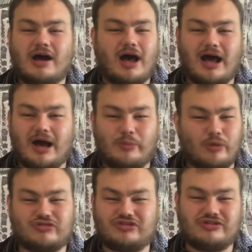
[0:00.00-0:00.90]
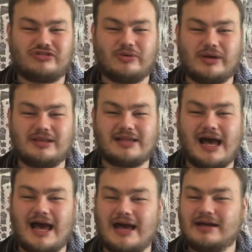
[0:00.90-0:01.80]
what she's doing
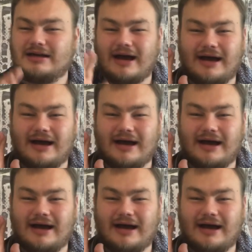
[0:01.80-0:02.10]
there.